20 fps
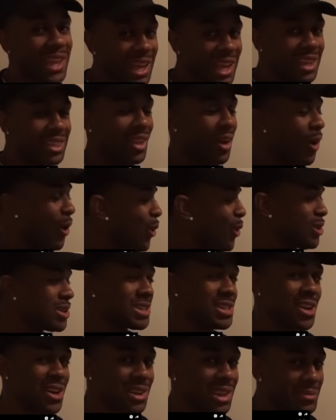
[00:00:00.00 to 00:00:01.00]
that. The whole
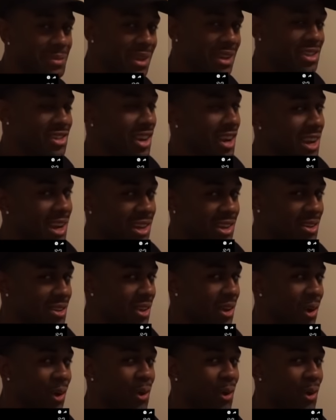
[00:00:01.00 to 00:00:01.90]
song they've been trying to do the